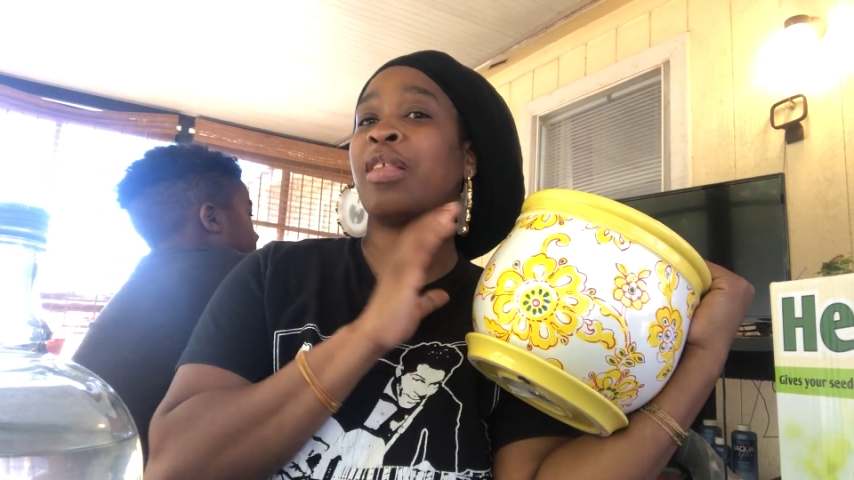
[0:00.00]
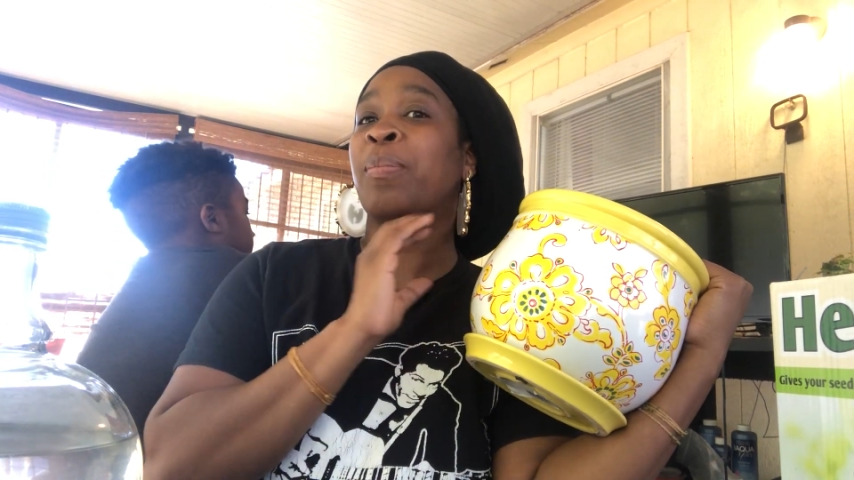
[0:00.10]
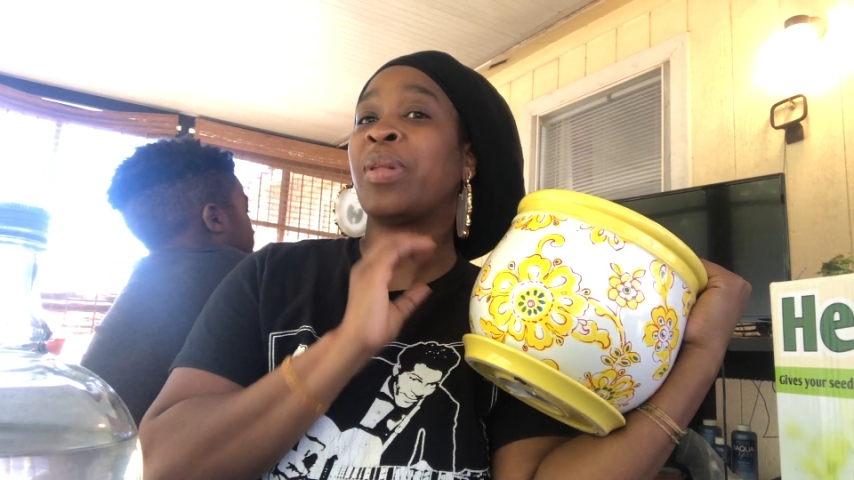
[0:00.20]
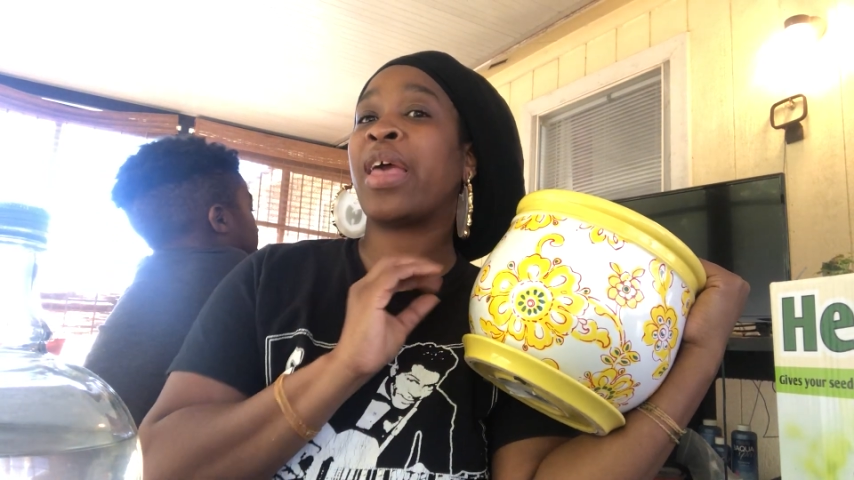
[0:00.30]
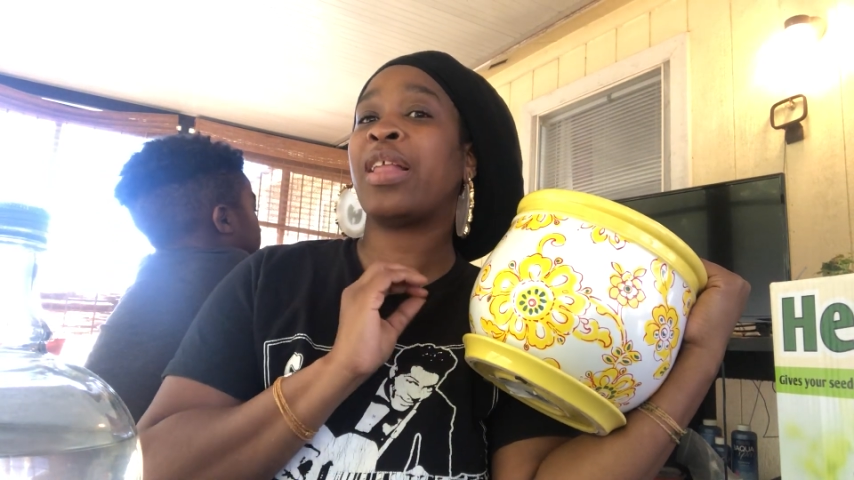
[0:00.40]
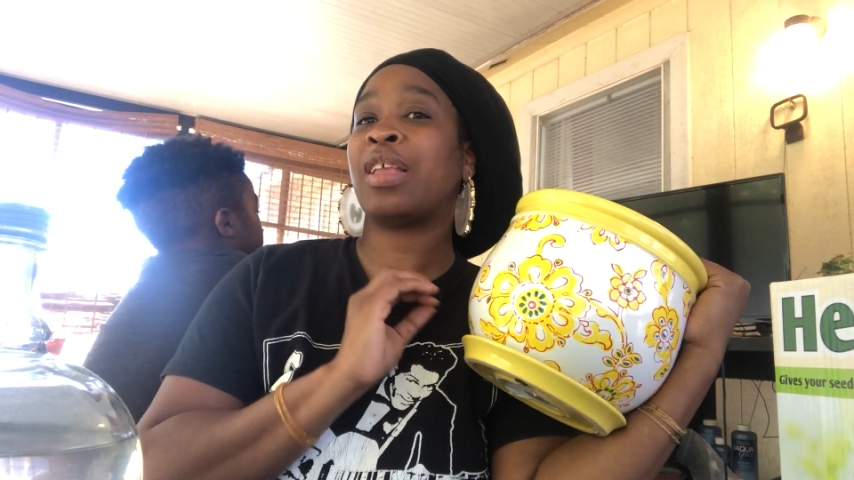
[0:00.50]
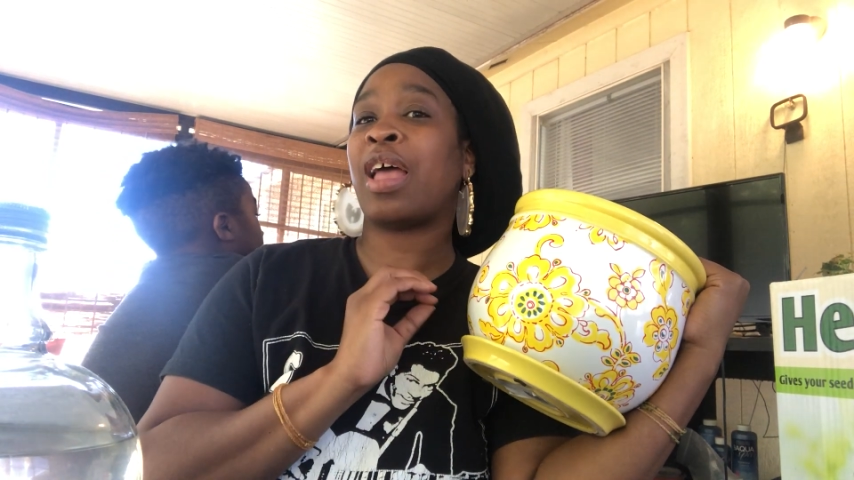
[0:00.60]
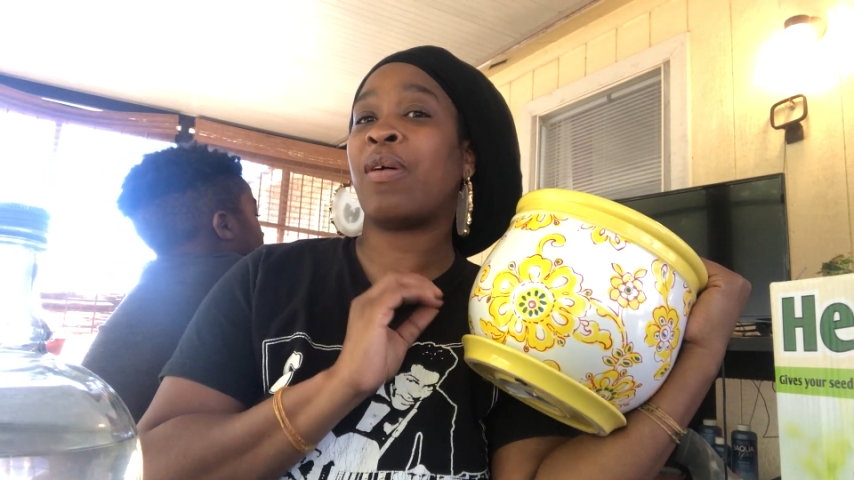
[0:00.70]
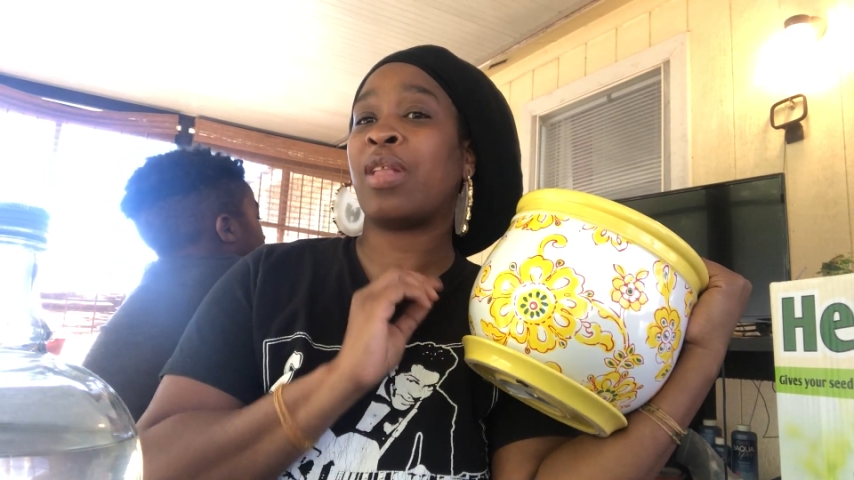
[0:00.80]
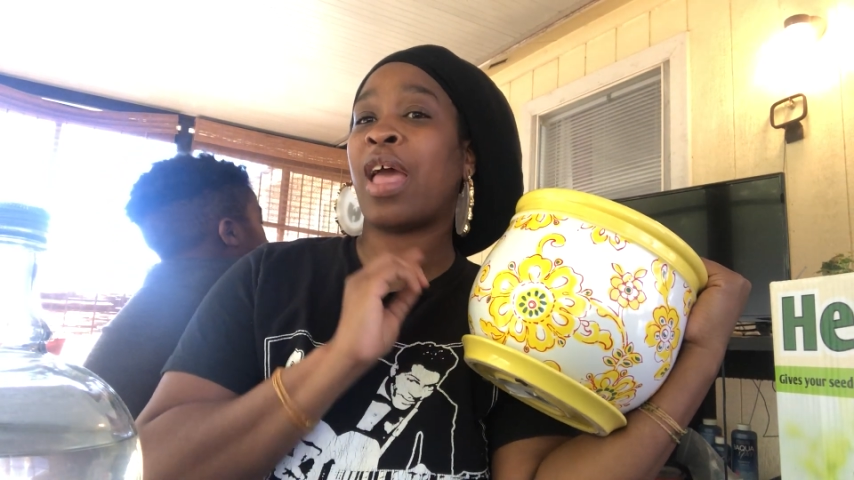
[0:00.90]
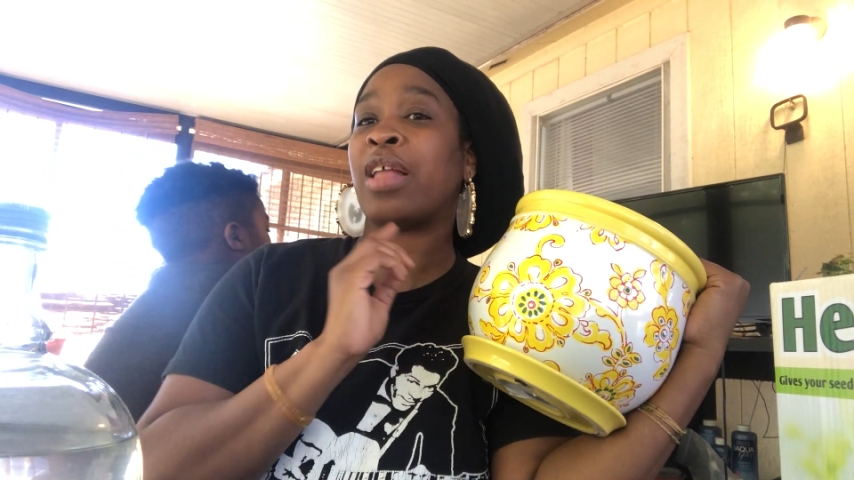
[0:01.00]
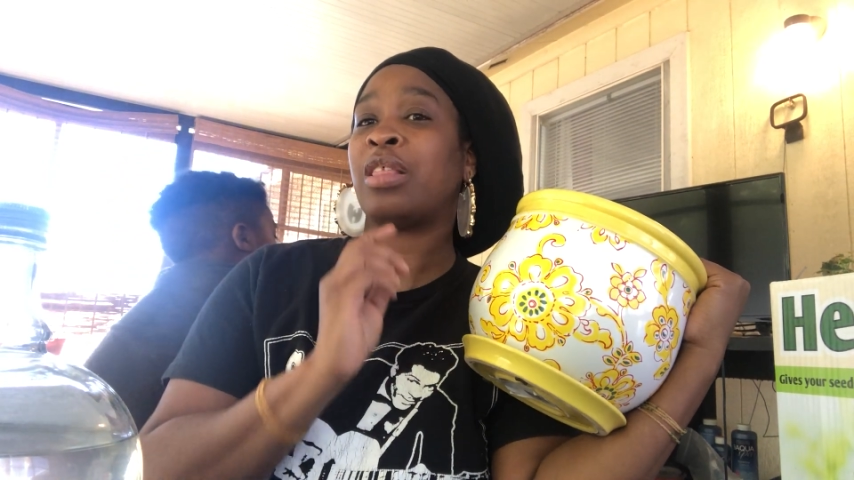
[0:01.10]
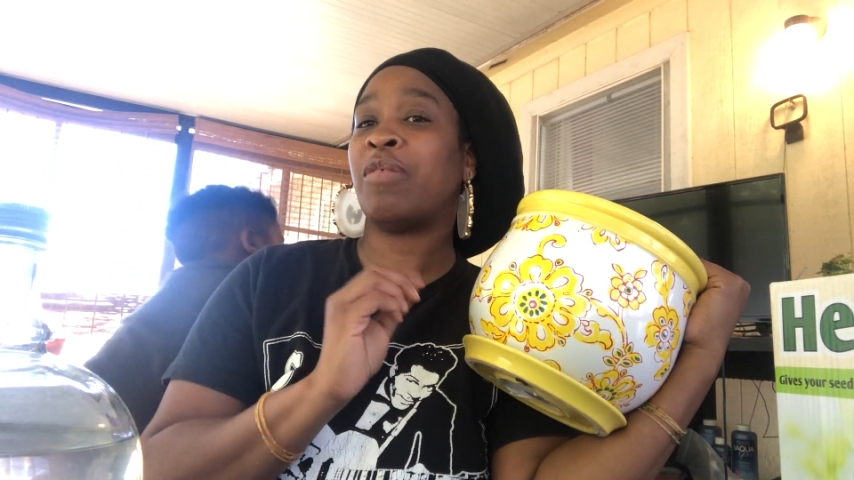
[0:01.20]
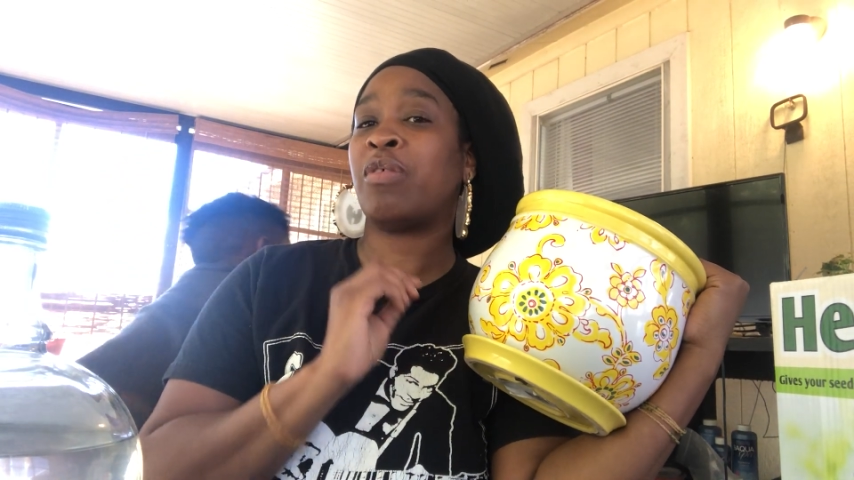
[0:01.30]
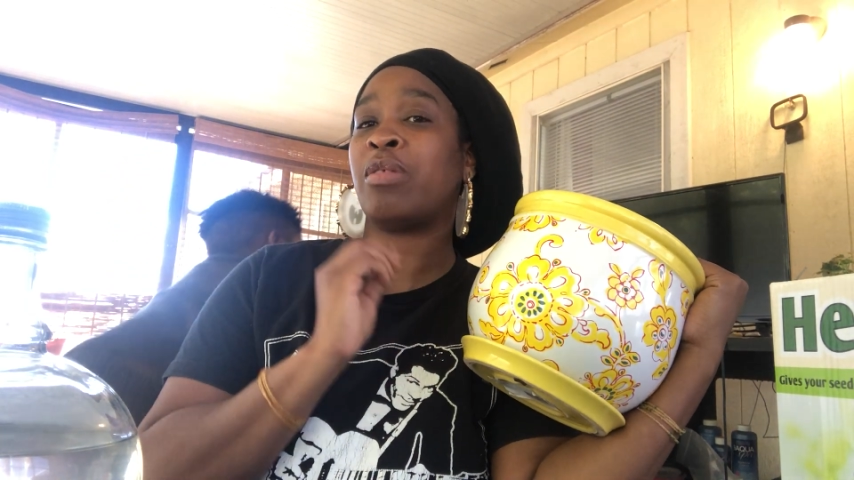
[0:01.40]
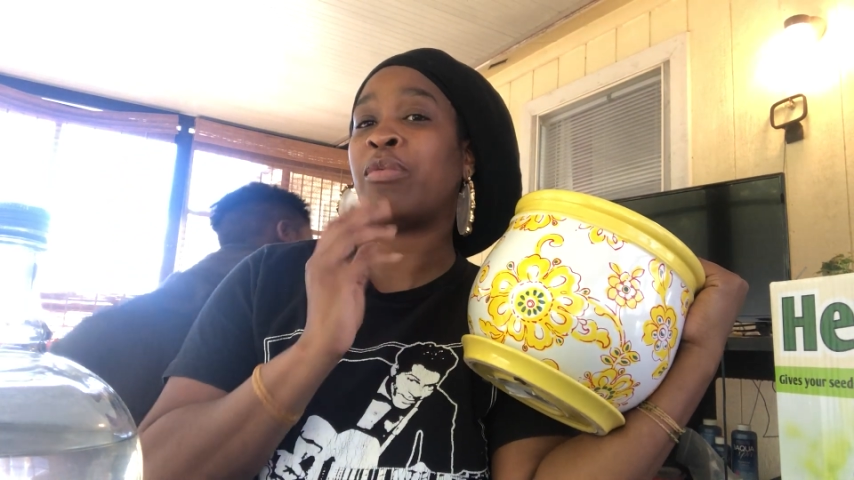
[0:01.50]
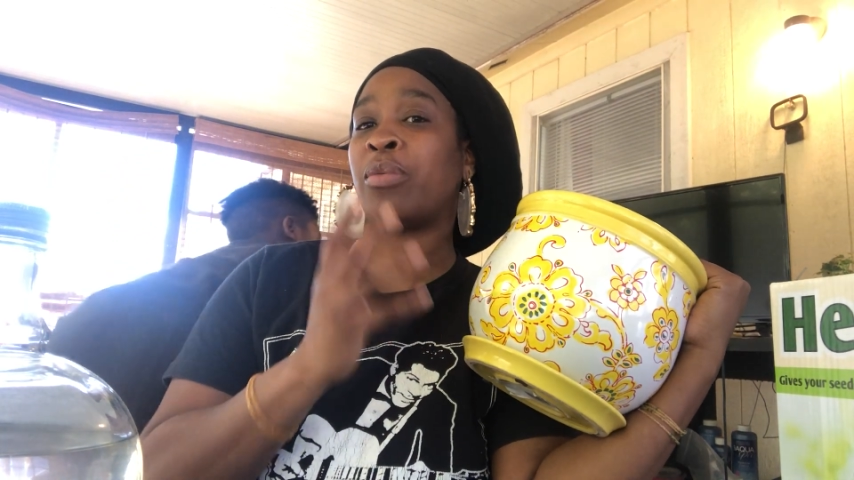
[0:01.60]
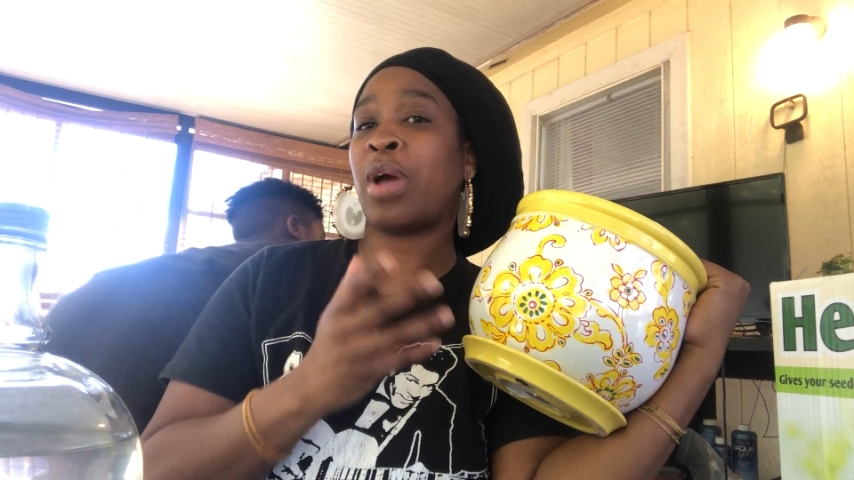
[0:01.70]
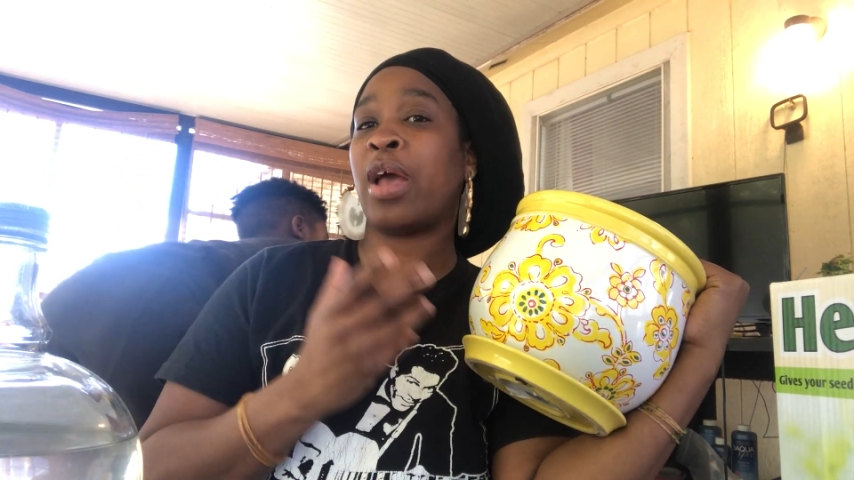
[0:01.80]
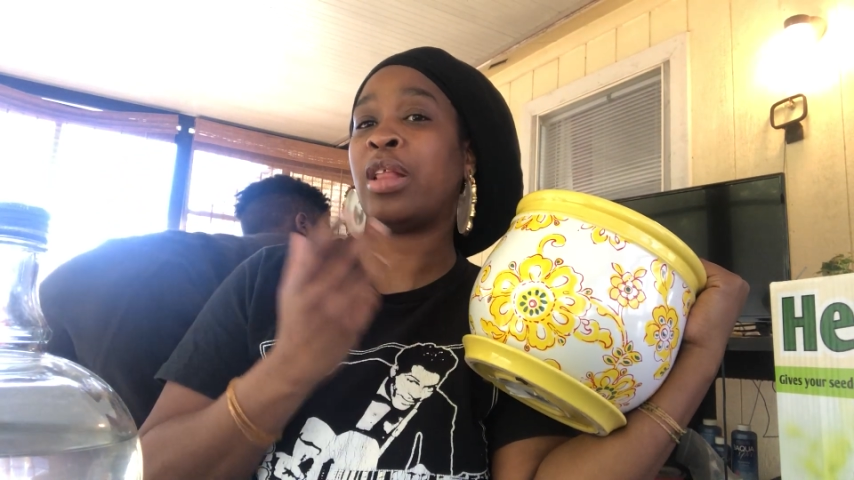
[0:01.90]
they planned it out and had different
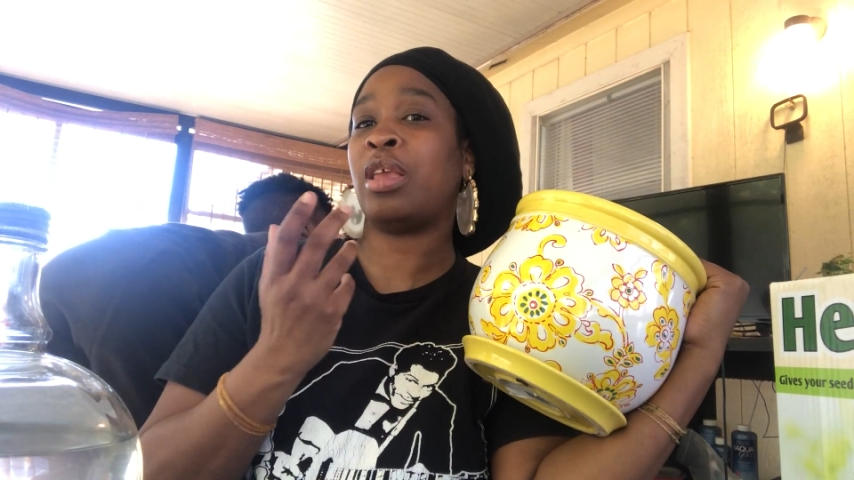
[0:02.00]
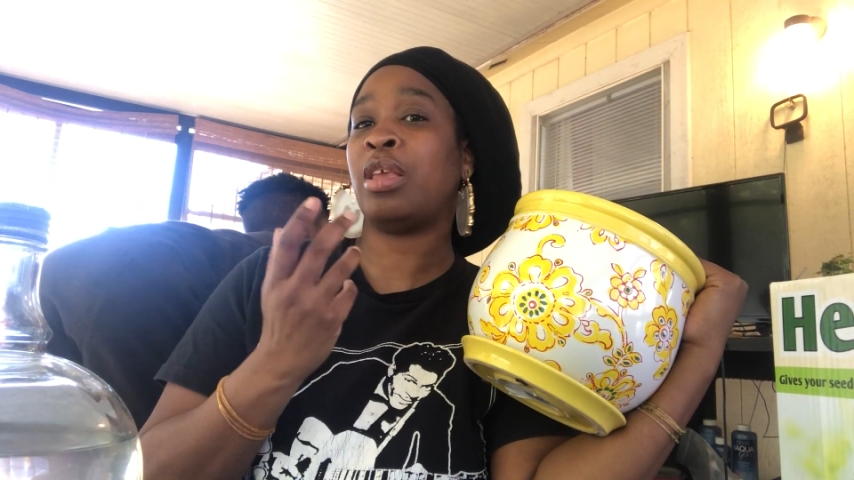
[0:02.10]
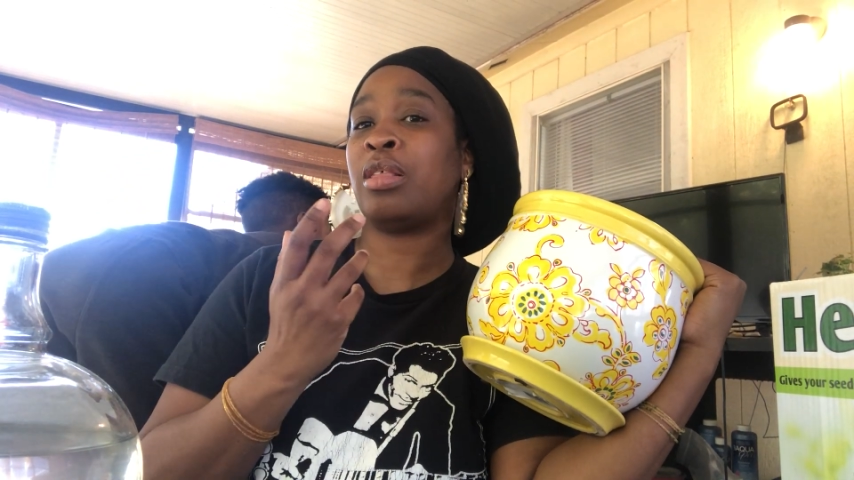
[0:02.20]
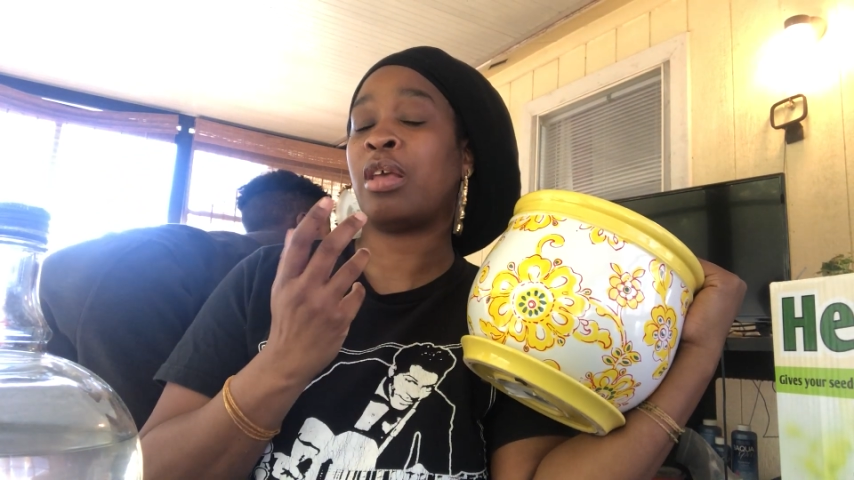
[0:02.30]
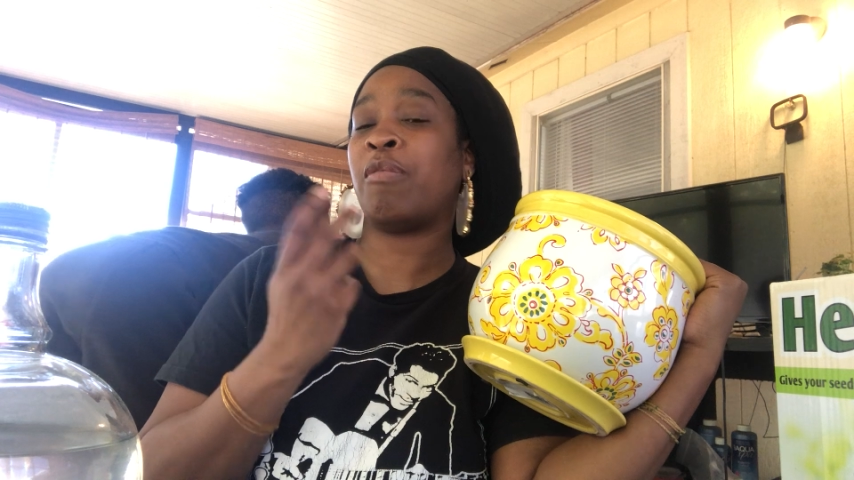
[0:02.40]
varieties